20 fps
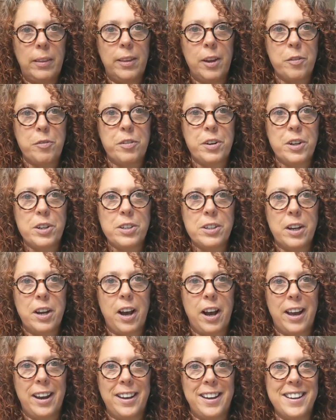the first
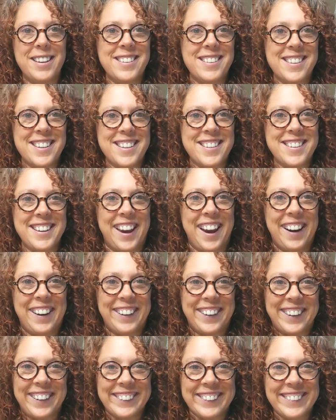cut is the
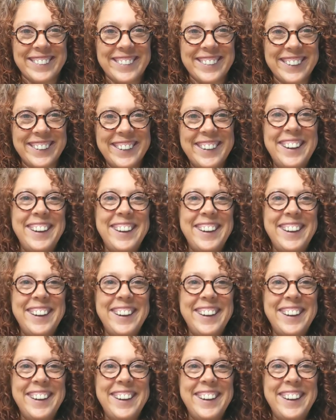scariest,